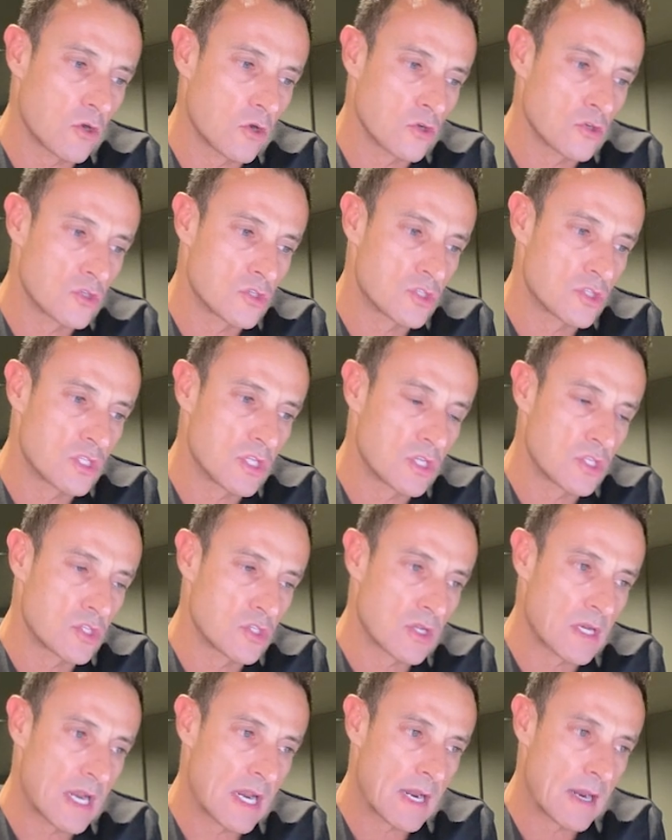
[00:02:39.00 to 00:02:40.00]

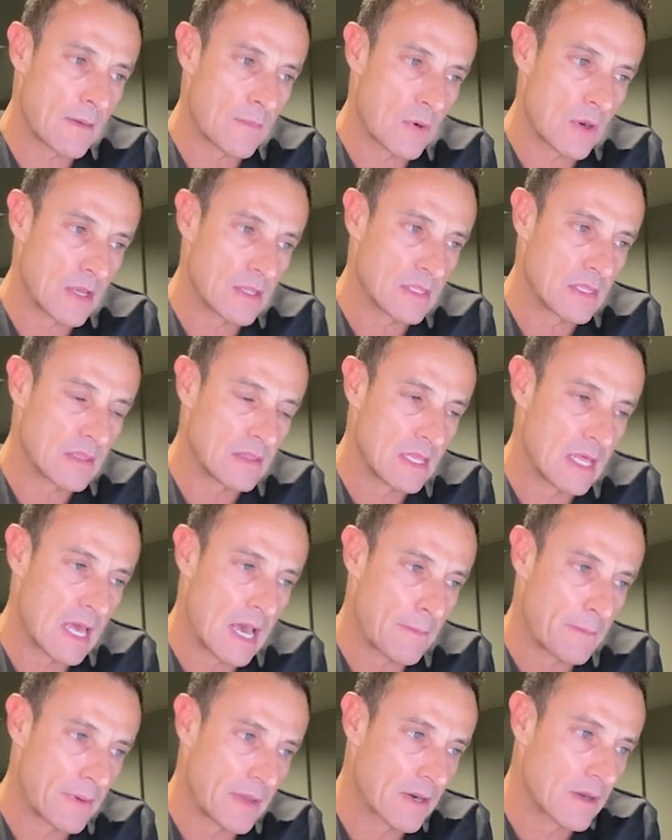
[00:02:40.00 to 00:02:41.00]
constriction and uprighting the
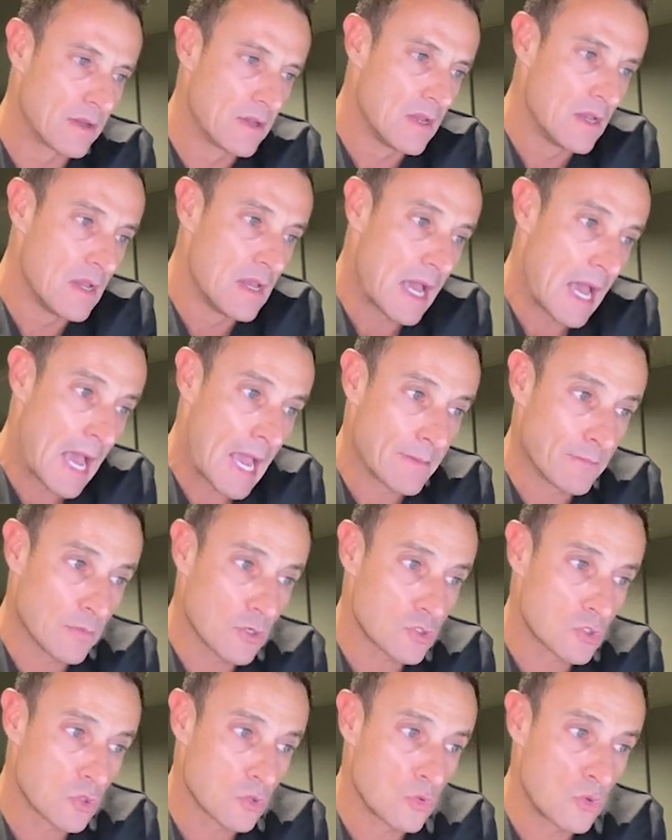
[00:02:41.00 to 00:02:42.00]
upper. I'm
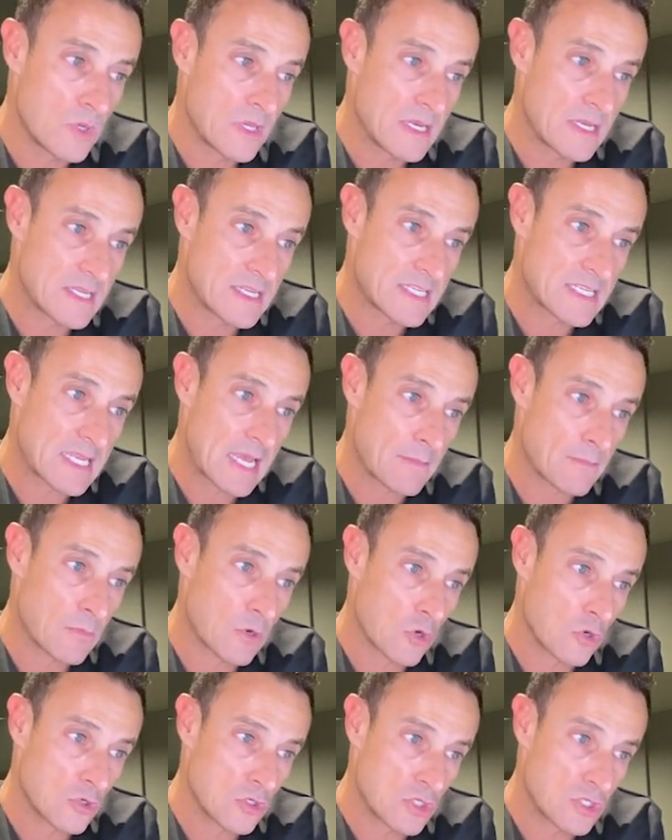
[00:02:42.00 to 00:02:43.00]
also doing some
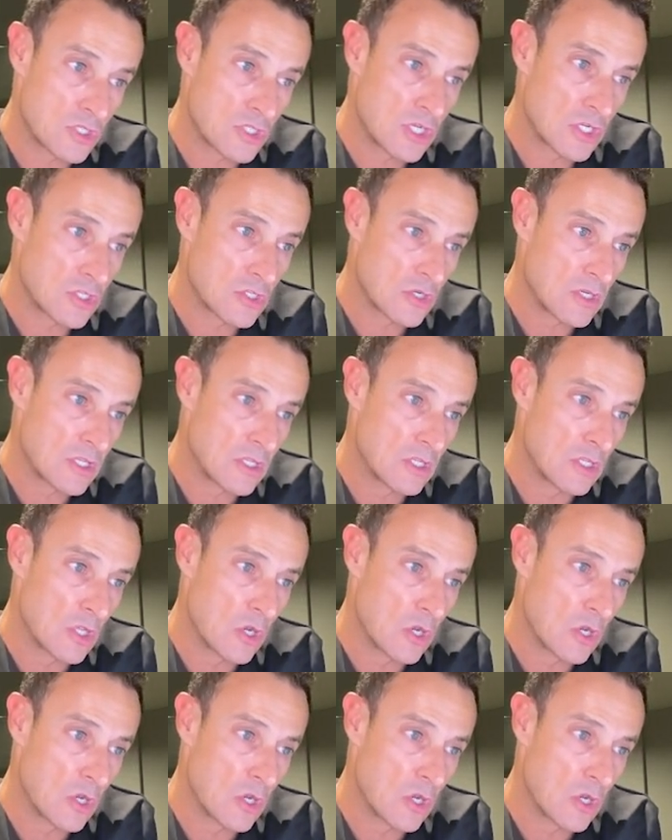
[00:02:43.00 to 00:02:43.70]
constriction in the